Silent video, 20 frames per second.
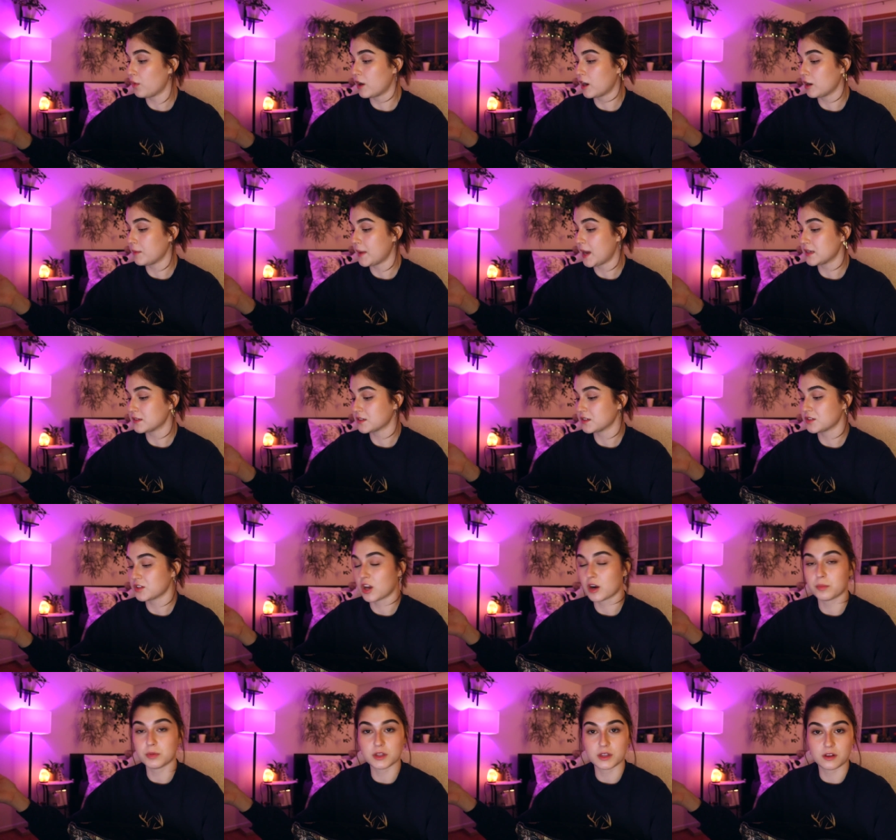wearing a mask is
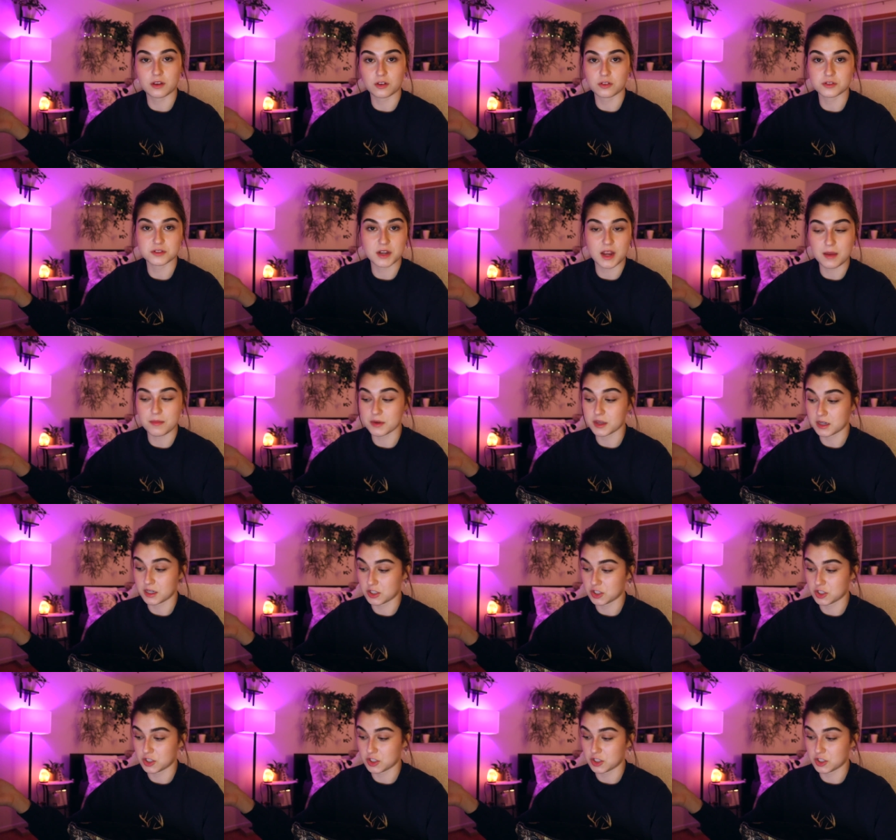not a political statement,